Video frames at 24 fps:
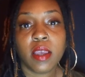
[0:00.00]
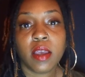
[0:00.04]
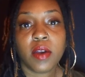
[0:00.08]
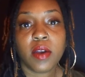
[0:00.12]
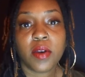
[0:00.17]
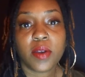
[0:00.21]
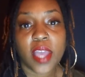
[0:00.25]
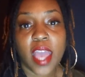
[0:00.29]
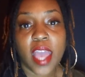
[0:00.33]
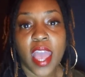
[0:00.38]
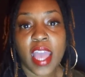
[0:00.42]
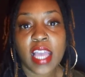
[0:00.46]

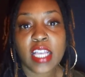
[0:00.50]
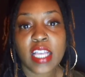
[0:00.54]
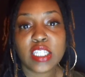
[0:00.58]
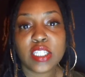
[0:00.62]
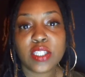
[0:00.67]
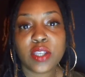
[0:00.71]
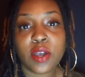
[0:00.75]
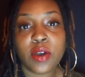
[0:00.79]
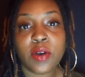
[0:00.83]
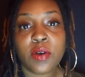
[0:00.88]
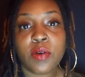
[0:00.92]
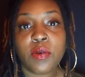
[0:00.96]
Okay,
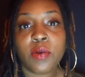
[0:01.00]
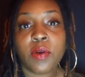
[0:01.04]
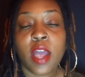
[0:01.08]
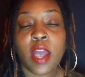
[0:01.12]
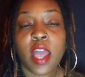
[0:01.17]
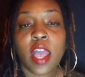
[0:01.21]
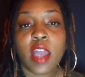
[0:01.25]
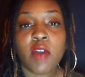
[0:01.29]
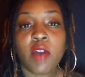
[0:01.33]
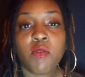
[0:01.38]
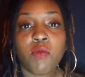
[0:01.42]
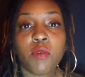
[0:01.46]
so
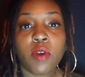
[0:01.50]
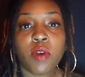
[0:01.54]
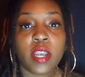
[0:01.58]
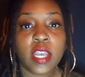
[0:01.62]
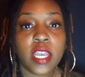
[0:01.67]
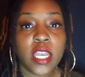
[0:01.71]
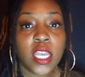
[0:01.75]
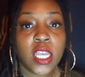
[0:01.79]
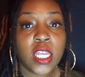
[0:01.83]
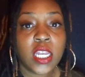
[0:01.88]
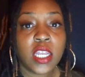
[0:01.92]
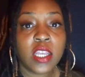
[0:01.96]
if we're
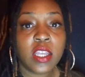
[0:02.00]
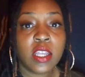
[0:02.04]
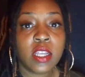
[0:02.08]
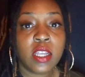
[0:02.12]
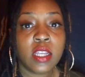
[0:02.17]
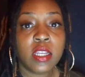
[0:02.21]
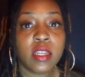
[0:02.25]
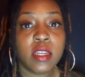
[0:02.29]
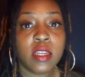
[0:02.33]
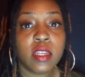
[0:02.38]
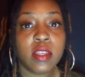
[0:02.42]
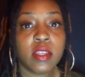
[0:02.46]

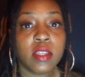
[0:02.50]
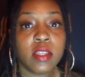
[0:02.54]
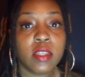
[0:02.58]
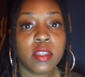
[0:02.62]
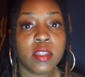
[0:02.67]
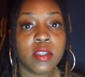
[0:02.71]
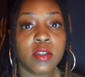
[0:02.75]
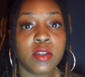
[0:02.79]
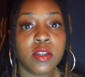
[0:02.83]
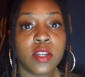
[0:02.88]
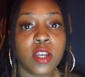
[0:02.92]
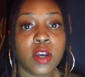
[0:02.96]
eating,
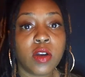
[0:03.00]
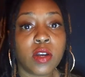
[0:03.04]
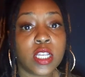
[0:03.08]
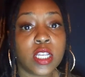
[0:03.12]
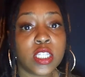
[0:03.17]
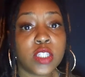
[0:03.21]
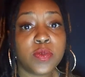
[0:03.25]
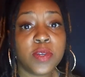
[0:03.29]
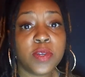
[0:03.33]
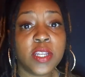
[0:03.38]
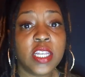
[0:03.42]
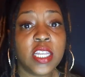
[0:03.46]
you know,
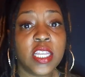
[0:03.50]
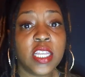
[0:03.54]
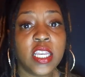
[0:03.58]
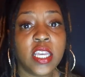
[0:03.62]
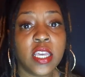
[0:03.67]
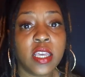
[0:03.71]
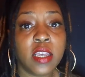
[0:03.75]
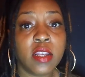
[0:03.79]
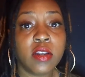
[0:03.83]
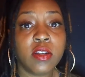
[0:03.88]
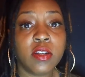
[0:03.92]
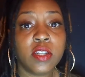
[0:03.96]
because we
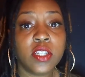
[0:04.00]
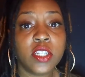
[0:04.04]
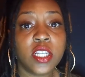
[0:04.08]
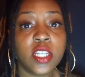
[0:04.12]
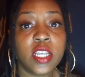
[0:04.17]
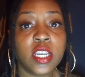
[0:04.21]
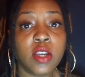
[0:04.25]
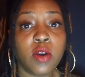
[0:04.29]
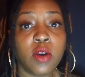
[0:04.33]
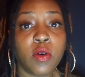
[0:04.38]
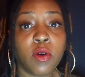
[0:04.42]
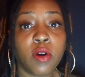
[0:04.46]
need
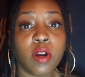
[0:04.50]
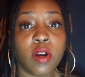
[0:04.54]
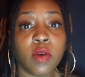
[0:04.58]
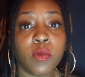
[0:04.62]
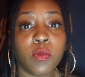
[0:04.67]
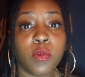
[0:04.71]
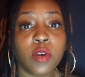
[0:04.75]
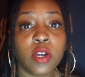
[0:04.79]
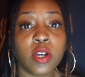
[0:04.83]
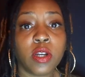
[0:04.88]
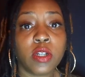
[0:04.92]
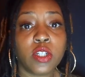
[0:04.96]
energy, or
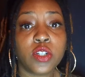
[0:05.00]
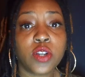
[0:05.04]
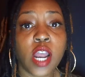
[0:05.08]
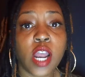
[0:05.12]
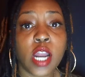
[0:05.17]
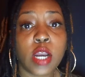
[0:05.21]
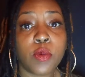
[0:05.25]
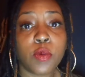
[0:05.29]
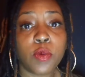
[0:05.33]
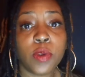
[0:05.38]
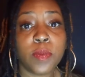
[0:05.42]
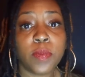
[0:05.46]
we're
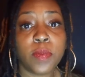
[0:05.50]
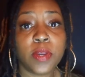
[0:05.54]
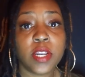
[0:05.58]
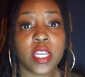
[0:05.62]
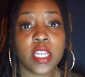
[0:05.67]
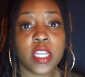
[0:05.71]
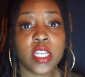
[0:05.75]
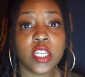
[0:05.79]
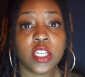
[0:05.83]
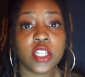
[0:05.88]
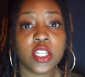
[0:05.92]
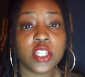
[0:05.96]
trying to
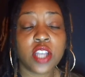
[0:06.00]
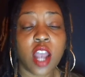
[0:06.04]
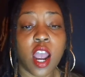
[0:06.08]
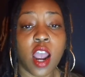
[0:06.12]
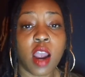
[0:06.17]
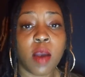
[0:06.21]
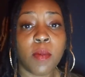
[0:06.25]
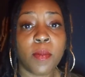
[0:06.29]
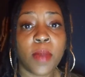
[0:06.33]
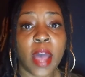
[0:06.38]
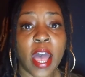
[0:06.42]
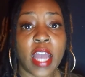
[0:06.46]
replenish
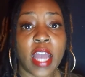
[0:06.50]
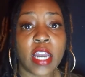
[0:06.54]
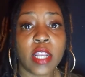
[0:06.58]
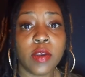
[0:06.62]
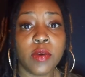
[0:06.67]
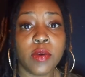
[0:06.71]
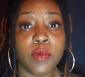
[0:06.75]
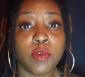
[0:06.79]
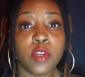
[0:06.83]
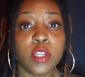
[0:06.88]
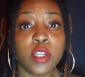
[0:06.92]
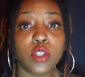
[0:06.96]
our
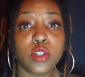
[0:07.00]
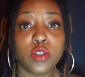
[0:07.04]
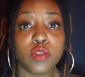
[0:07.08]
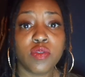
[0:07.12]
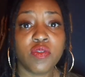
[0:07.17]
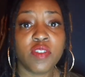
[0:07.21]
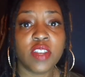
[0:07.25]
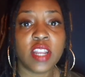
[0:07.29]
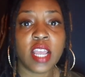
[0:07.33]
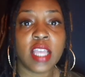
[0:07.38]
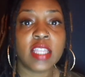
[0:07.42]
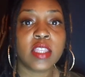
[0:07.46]
body,
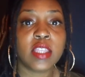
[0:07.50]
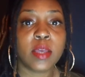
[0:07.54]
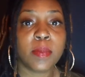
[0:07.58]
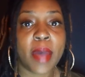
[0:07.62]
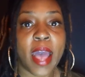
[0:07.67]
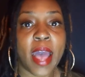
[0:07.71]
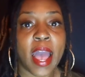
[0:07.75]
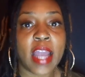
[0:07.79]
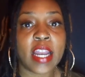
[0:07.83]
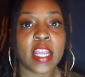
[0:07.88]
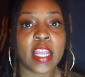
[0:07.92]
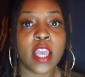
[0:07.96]
rejuvenate the
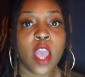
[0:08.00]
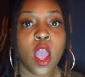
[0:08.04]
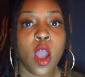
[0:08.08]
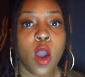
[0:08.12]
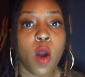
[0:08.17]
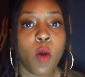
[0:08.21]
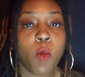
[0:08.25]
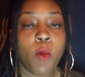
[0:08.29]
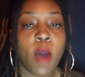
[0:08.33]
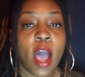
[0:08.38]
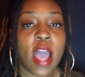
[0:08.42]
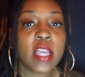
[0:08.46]
body,
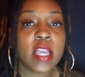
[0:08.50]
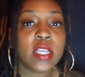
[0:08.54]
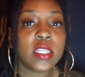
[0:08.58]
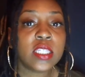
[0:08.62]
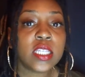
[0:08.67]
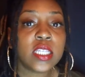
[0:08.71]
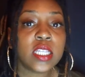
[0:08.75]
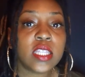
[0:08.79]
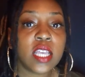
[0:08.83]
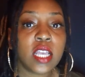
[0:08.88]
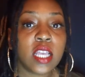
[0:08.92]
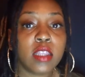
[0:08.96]
why is
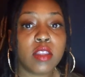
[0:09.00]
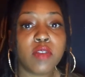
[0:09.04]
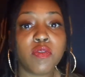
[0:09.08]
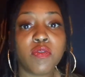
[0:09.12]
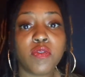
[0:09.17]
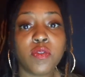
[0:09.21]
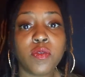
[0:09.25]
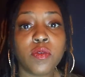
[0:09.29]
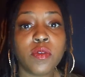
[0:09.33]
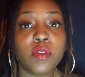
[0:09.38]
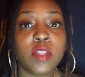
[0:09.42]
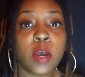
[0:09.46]
it that the
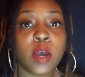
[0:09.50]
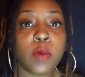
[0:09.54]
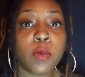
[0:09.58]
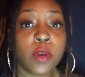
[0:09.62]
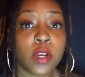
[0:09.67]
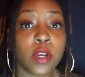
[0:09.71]
food that we're